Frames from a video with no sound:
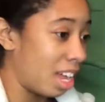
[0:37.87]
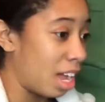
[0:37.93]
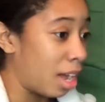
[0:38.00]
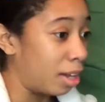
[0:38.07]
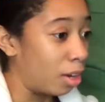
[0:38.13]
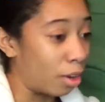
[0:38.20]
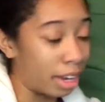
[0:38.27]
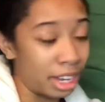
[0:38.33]

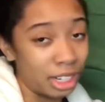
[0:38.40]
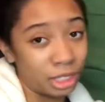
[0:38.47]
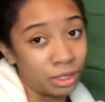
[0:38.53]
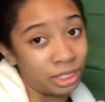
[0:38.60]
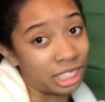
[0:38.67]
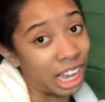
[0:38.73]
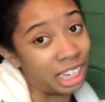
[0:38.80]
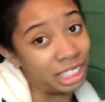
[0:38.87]
Don't get it
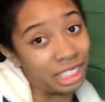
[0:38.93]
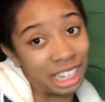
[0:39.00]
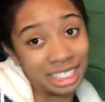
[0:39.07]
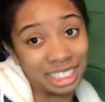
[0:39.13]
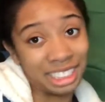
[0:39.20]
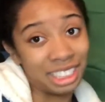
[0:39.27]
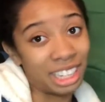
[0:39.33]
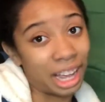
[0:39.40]
twisted. I
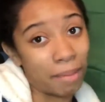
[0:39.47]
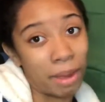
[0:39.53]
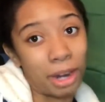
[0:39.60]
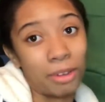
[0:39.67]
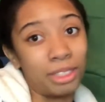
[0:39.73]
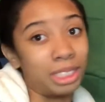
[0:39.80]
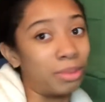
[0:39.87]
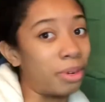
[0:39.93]
still like my
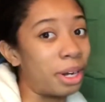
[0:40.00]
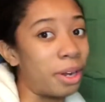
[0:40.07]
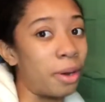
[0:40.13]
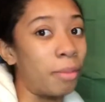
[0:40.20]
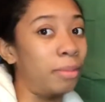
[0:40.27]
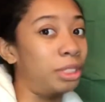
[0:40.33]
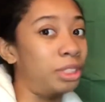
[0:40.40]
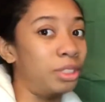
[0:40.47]
Chris
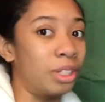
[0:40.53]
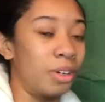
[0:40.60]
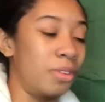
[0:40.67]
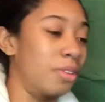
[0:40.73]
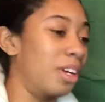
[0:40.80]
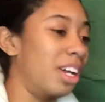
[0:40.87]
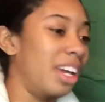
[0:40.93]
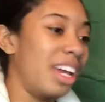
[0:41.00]
Brown, but you
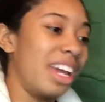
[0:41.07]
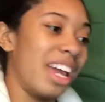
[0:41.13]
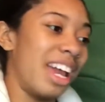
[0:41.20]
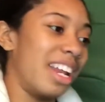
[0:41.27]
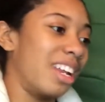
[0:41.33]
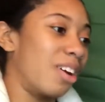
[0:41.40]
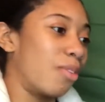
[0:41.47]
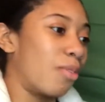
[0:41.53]
know,
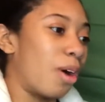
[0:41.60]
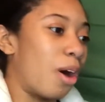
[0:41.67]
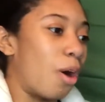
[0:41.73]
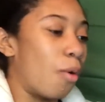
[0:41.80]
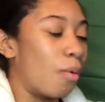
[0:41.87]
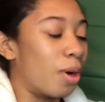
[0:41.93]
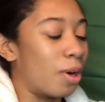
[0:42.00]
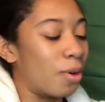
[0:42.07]
ain't nothing
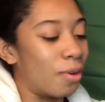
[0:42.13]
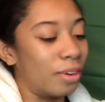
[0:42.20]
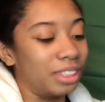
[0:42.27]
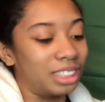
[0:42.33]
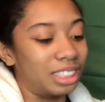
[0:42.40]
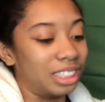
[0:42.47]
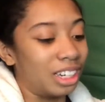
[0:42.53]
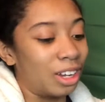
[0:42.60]
wrong with
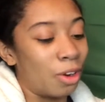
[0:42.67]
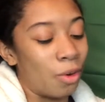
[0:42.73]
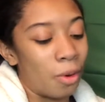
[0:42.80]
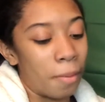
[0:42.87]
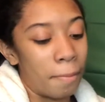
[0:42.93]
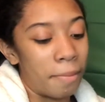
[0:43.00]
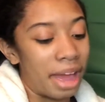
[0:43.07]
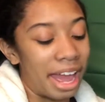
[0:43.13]

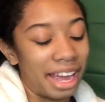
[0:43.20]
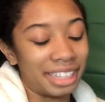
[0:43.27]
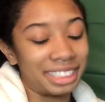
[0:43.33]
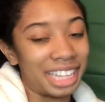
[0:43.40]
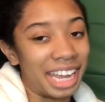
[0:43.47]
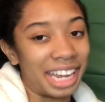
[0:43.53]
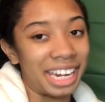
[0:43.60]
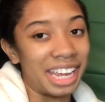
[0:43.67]
going back,
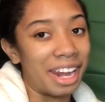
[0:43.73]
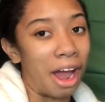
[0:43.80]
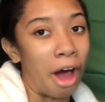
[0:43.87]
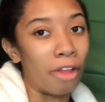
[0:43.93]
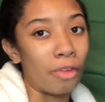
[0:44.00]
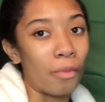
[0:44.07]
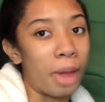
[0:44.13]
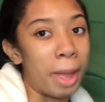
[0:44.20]
taking it
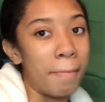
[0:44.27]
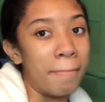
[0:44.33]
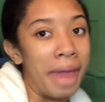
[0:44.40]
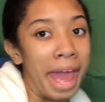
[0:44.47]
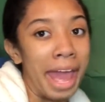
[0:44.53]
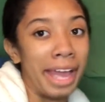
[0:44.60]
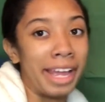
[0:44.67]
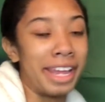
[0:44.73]
all the way
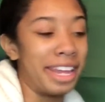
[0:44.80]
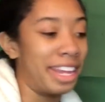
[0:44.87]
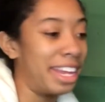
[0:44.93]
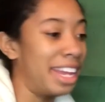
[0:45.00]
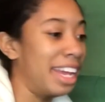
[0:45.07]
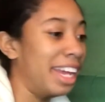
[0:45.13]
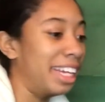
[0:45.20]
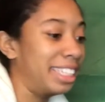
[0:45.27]
back,
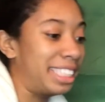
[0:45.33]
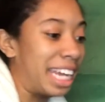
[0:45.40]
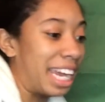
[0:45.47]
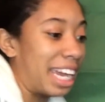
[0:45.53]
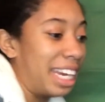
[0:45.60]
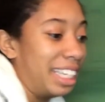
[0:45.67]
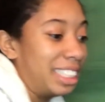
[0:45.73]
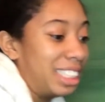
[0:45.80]

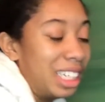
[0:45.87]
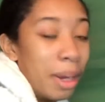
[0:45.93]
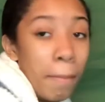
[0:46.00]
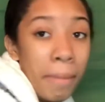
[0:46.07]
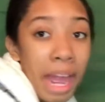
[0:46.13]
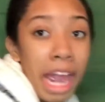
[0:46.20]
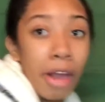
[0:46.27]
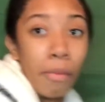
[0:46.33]
taking it to the
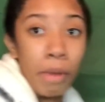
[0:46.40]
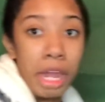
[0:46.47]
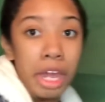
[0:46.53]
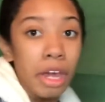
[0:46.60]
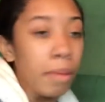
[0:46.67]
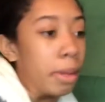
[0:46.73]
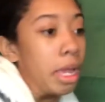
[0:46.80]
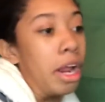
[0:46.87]
back
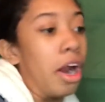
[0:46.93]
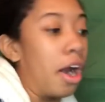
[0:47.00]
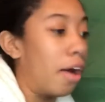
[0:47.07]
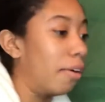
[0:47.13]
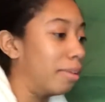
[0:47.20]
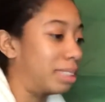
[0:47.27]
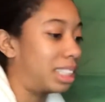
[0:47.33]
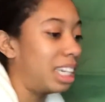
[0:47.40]
rib. You know
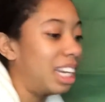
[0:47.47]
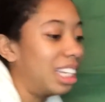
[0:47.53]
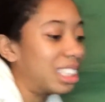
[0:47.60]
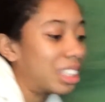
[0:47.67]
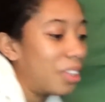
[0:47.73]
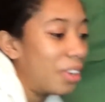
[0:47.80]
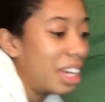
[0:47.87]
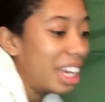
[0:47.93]
what I'm saying? Let's
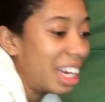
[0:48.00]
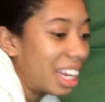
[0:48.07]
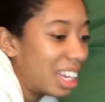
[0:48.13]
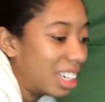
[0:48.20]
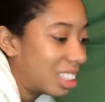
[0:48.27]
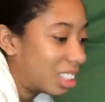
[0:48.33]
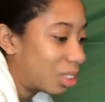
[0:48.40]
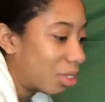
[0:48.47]
go ahead and
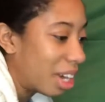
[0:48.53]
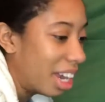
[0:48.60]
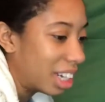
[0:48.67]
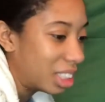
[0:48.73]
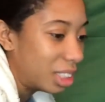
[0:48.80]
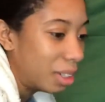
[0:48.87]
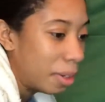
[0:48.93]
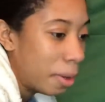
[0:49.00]
get into the reaction.